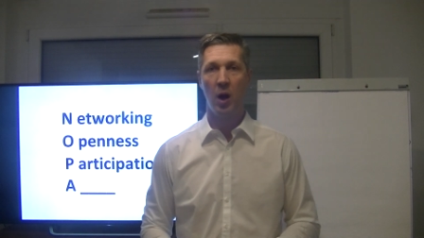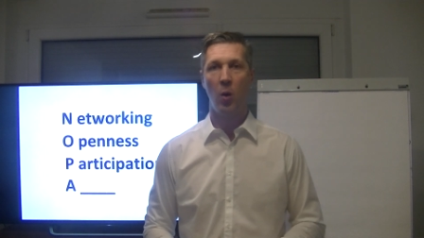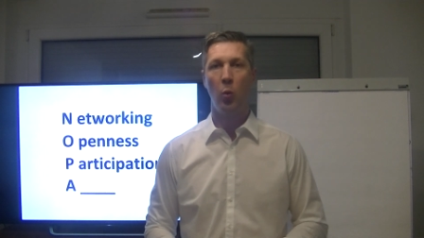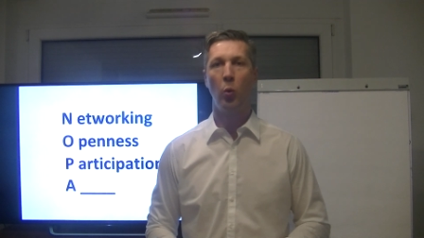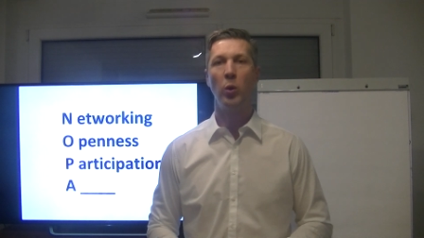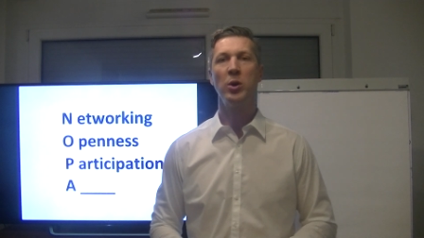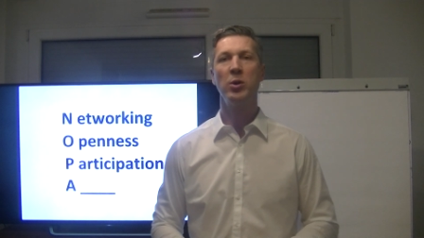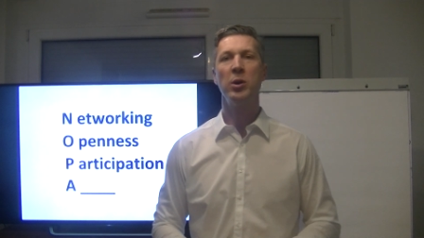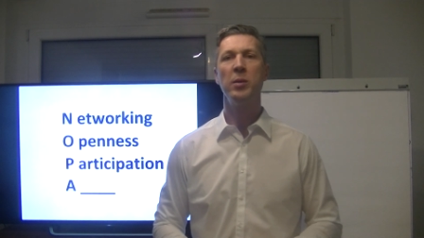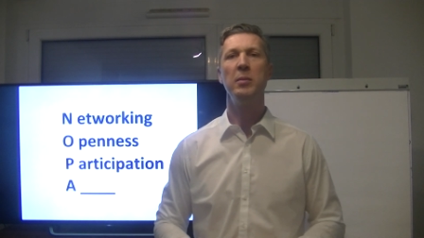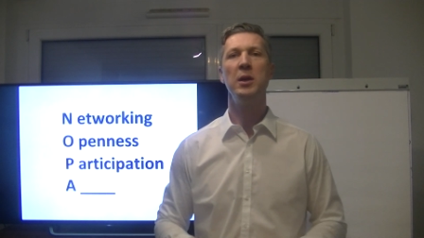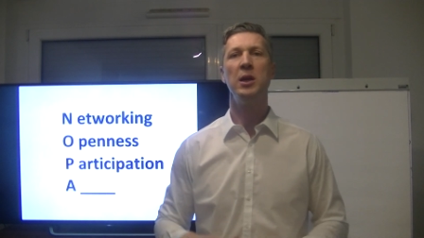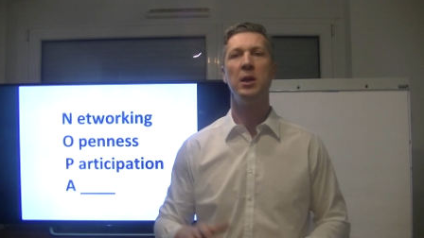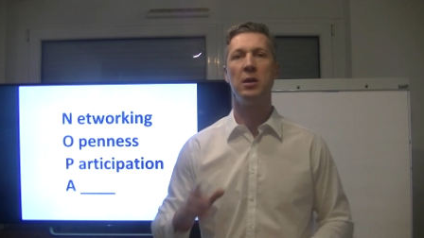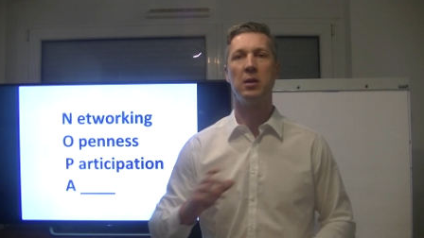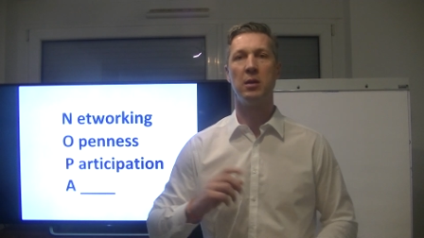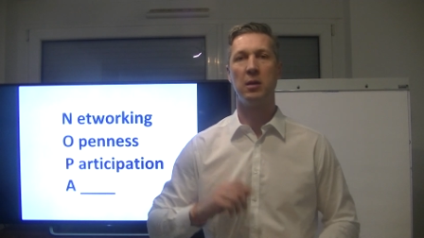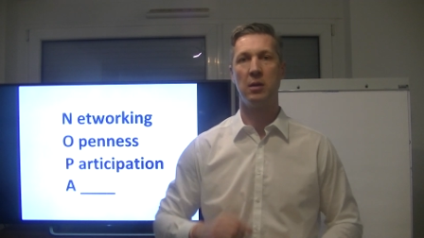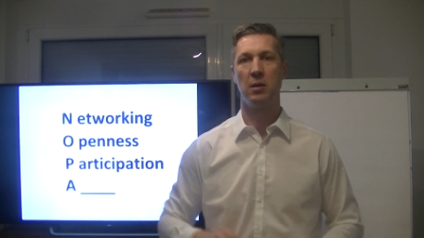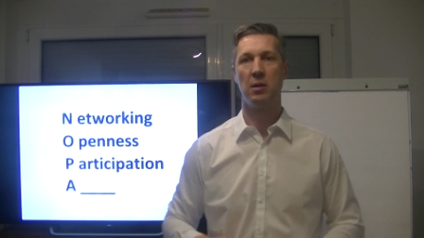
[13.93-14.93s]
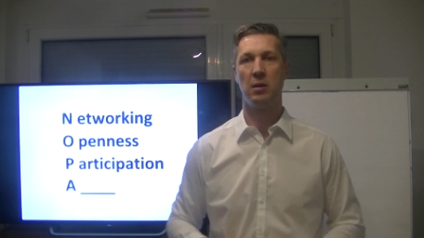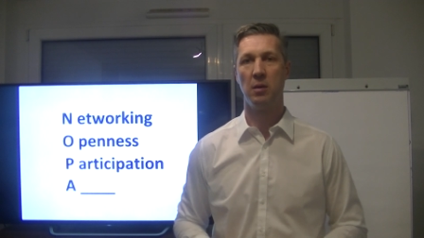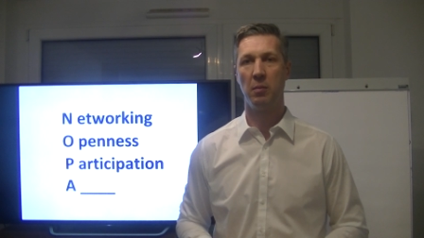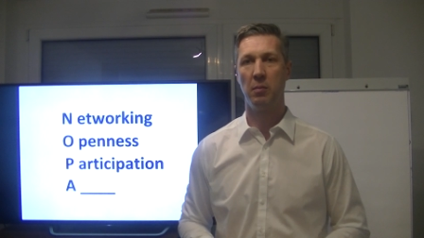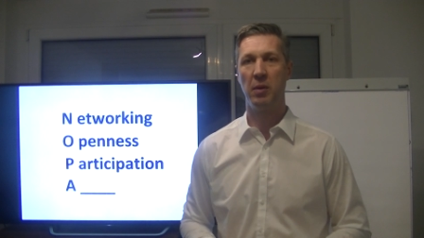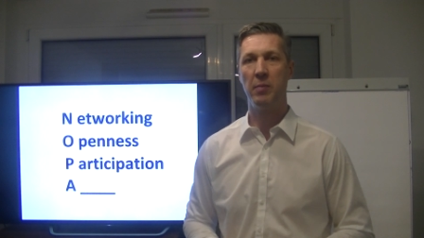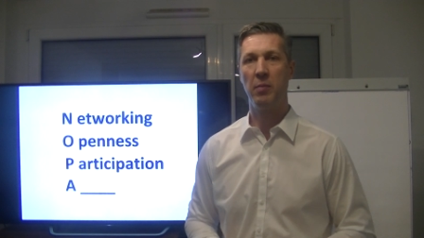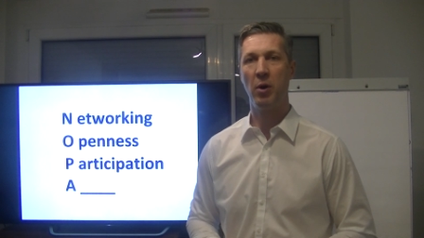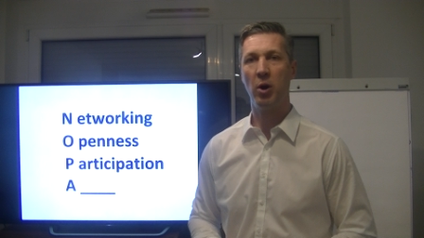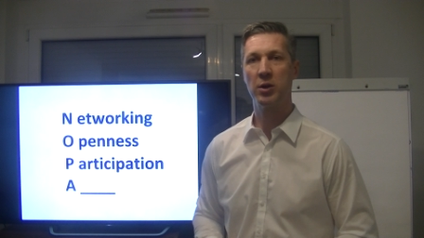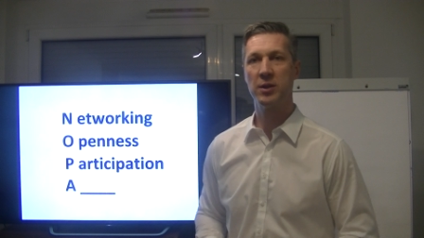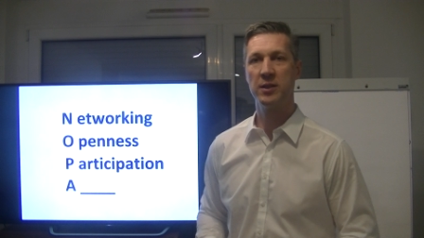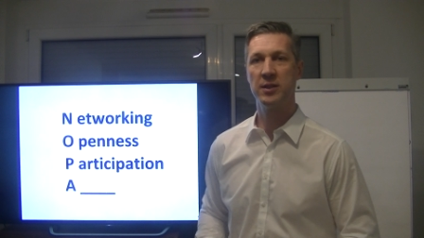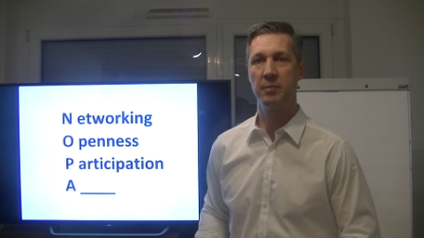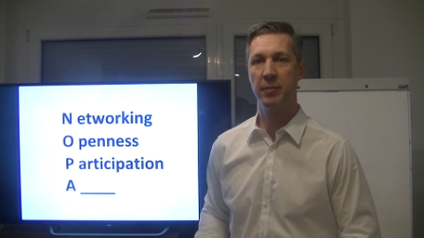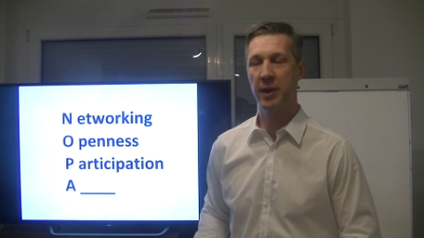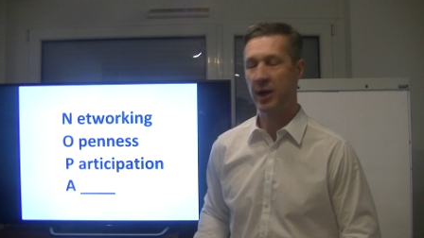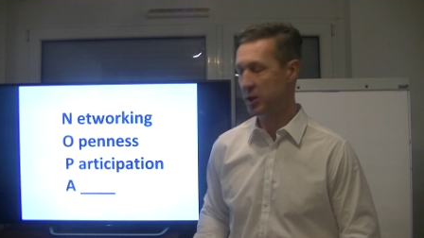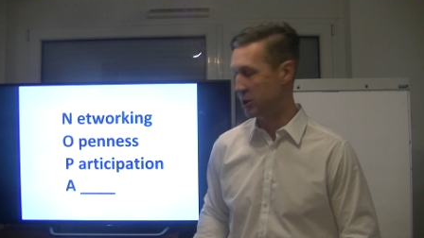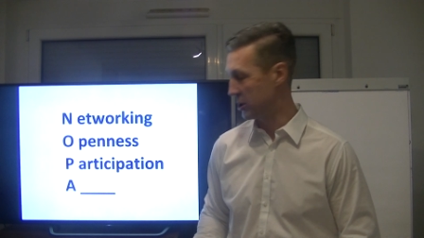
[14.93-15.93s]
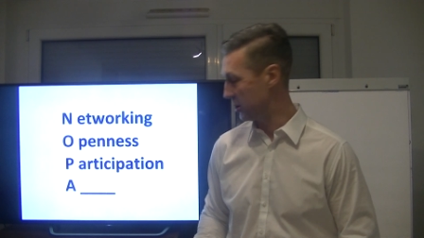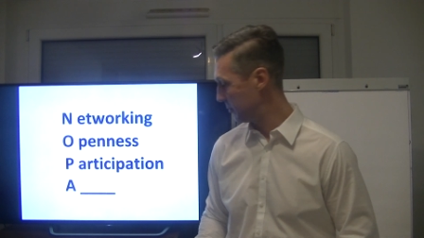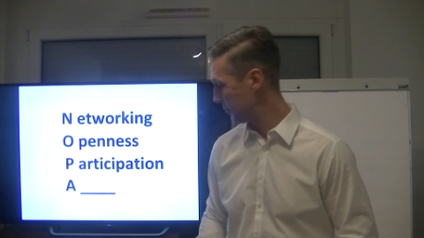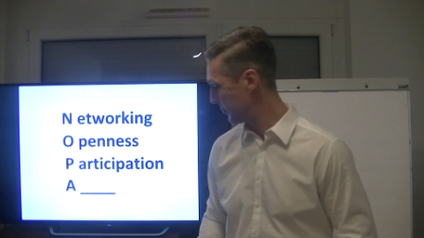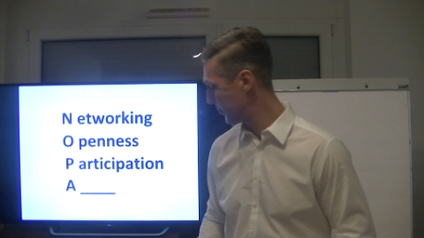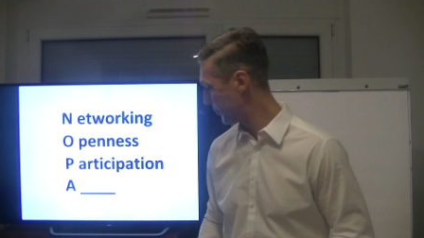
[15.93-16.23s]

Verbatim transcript: What do I mean by participation?